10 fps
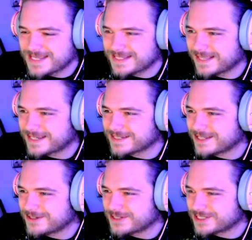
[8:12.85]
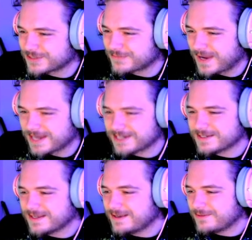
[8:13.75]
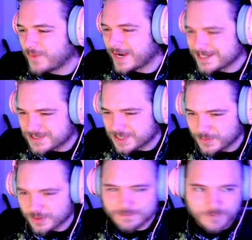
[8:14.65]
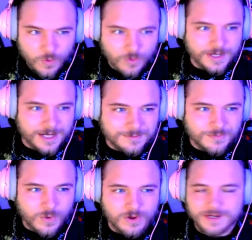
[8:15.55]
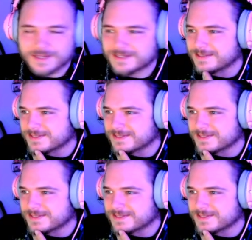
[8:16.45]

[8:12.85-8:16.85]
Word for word: they continue to just find ways to put more and more into this